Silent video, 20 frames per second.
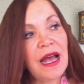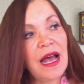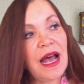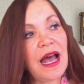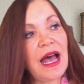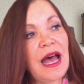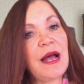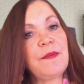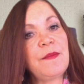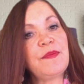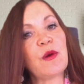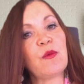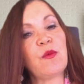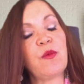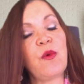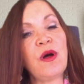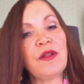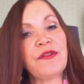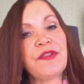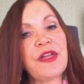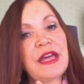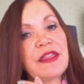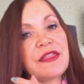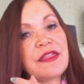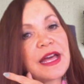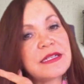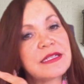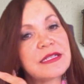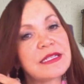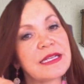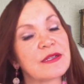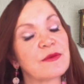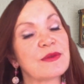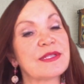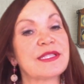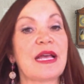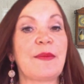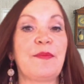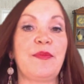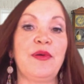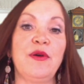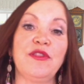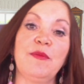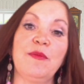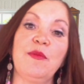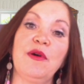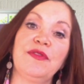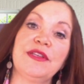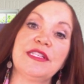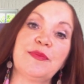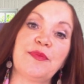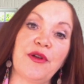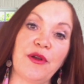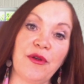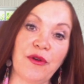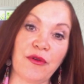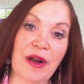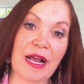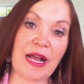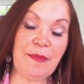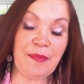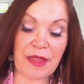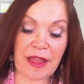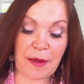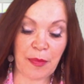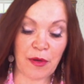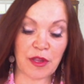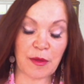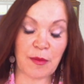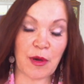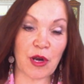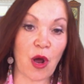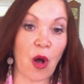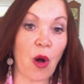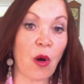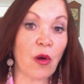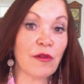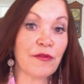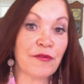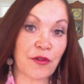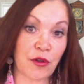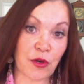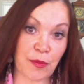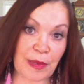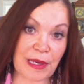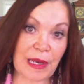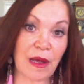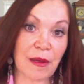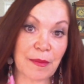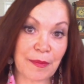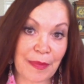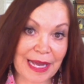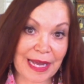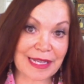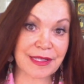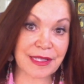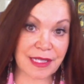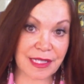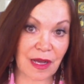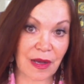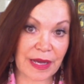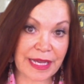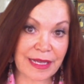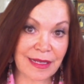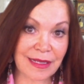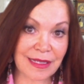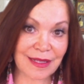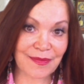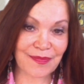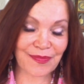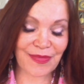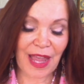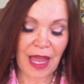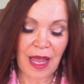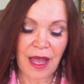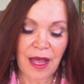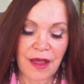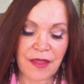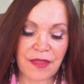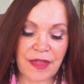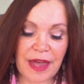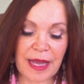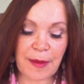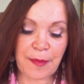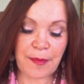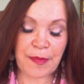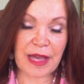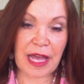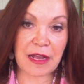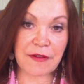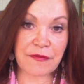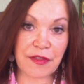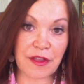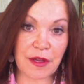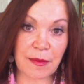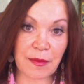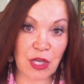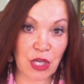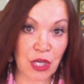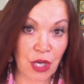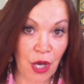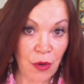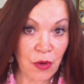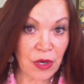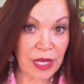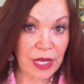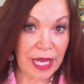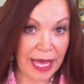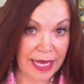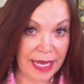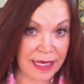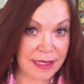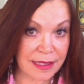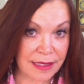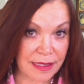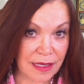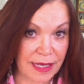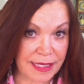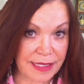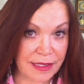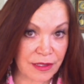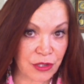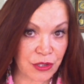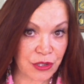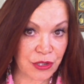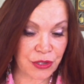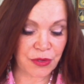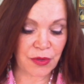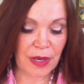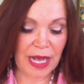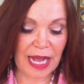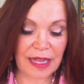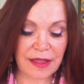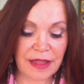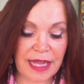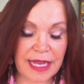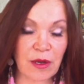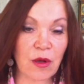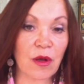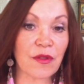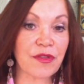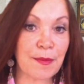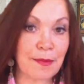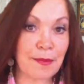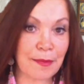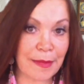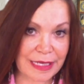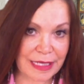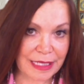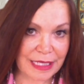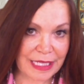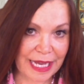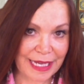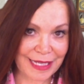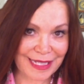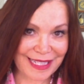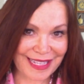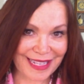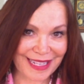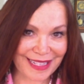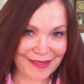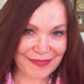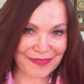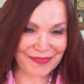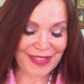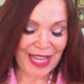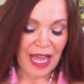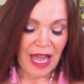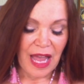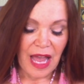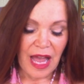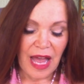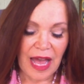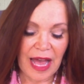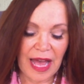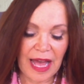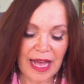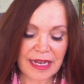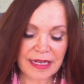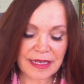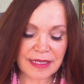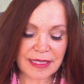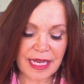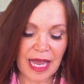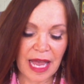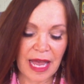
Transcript: What they then did was they put them on this program. They put them on a whole food plant-based diet. They gave them yoga exercise to do, and they got them meditating. And